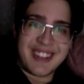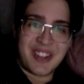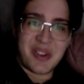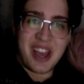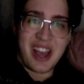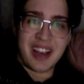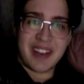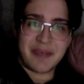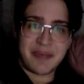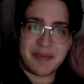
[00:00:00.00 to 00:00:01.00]
yeah,
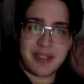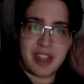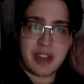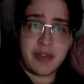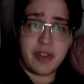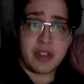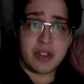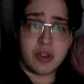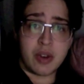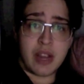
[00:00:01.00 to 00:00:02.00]
it feels
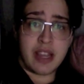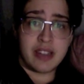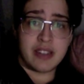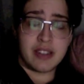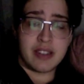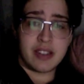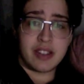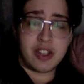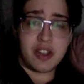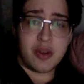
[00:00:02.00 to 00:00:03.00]
great
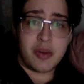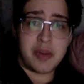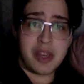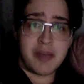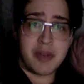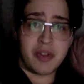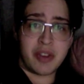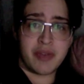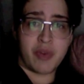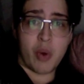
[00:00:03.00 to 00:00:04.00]
to be
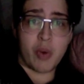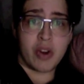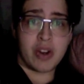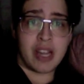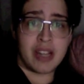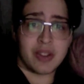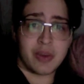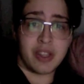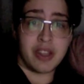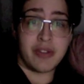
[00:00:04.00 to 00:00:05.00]
moving forward and to
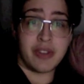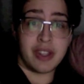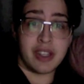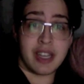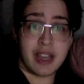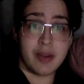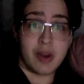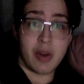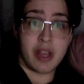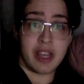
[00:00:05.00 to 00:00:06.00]
really feel like I'm
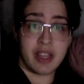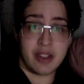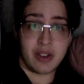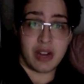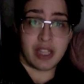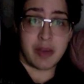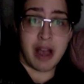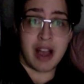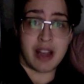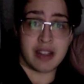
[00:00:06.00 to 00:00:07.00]
going in the correct
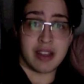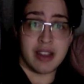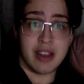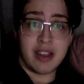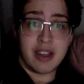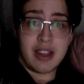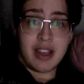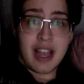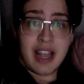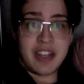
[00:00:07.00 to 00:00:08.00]
path.
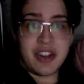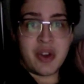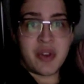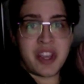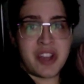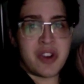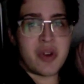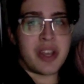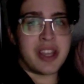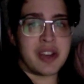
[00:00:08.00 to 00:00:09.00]
And you know that you're
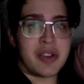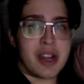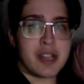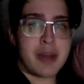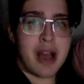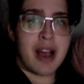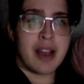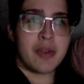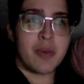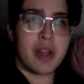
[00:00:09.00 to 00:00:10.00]
going in the correct
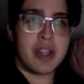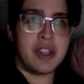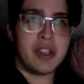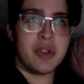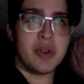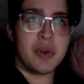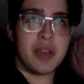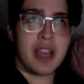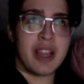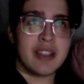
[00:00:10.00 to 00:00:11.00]
path when you
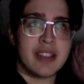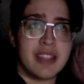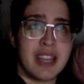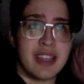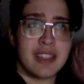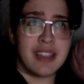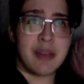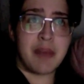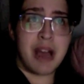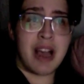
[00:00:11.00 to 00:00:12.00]
can take a step
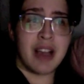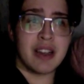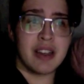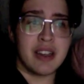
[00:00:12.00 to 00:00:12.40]
back